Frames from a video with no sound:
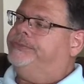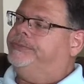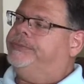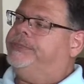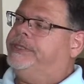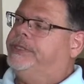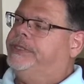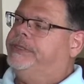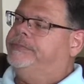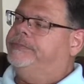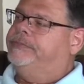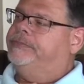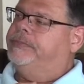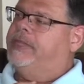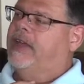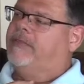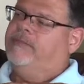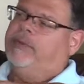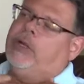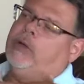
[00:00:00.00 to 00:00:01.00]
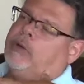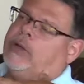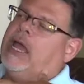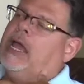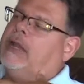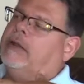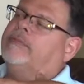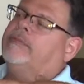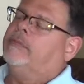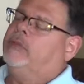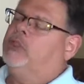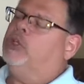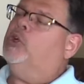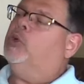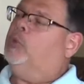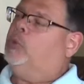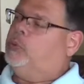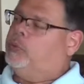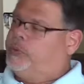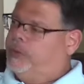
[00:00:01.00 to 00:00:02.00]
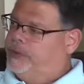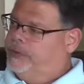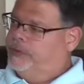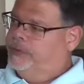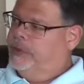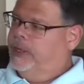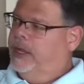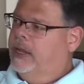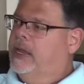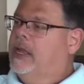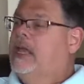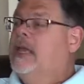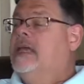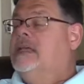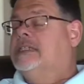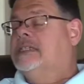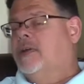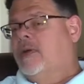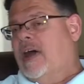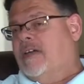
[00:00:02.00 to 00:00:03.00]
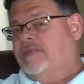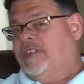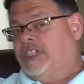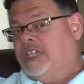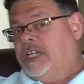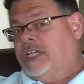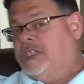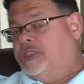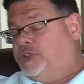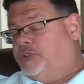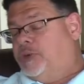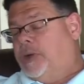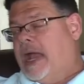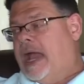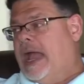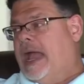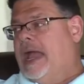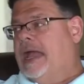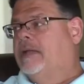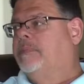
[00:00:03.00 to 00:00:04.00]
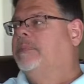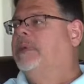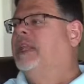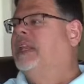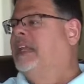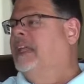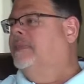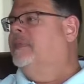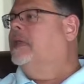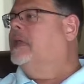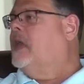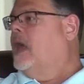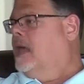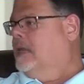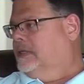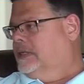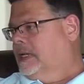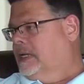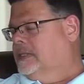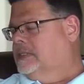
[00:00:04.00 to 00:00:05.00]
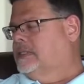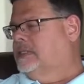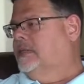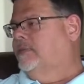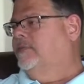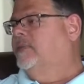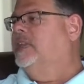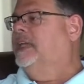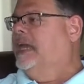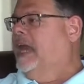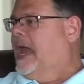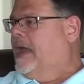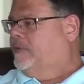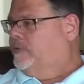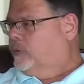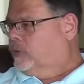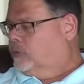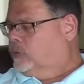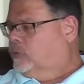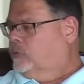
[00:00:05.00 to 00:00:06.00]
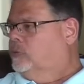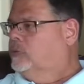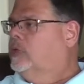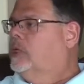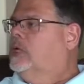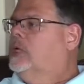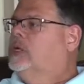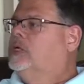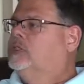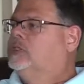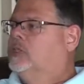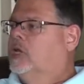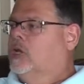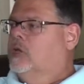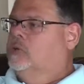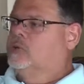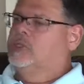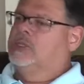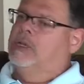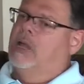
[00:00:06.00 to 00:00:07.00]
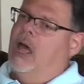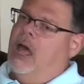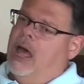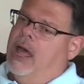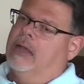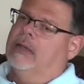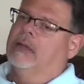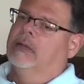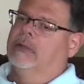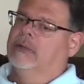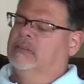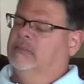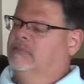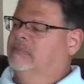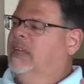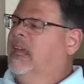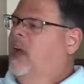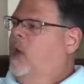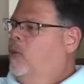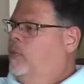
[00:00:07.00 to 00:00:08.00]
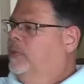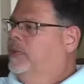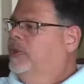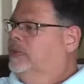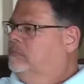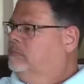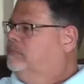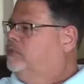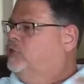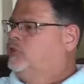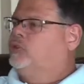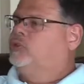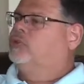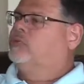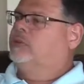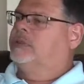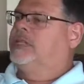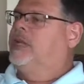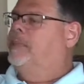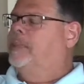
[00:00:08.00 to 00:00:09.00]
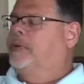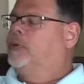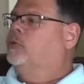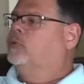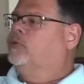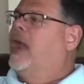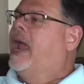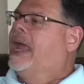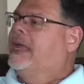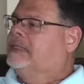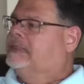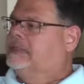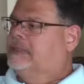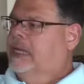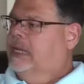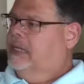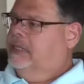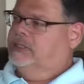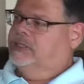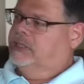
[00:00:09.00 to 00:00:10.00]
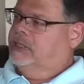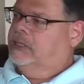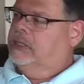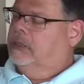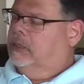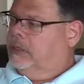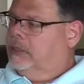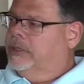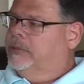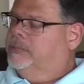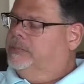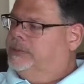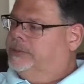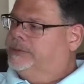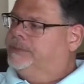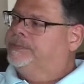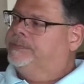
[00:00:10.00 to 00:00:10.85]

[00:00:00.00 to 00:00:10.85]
So that felt kind of cool to do that. So I've done drag, but in the context of theatrical shows, not on the typical drag stage in clubs.